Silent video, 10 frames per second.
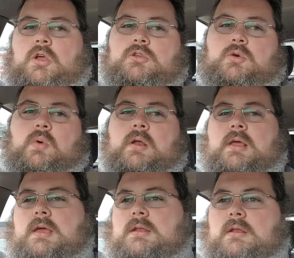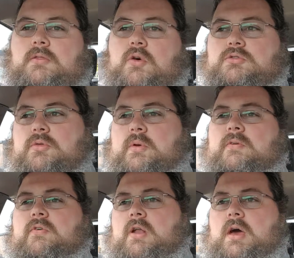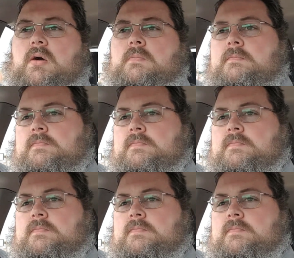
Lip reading: So we're going to end it at those three for now.